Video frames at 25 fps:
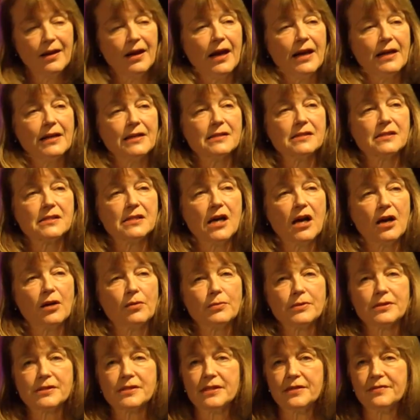and has not
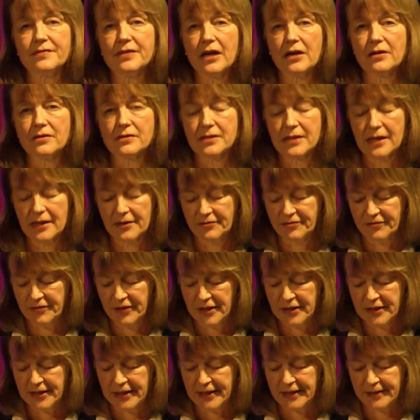received outside
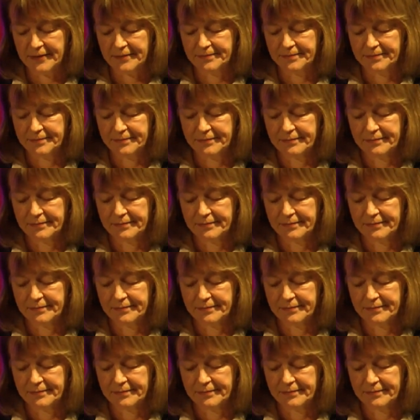funding.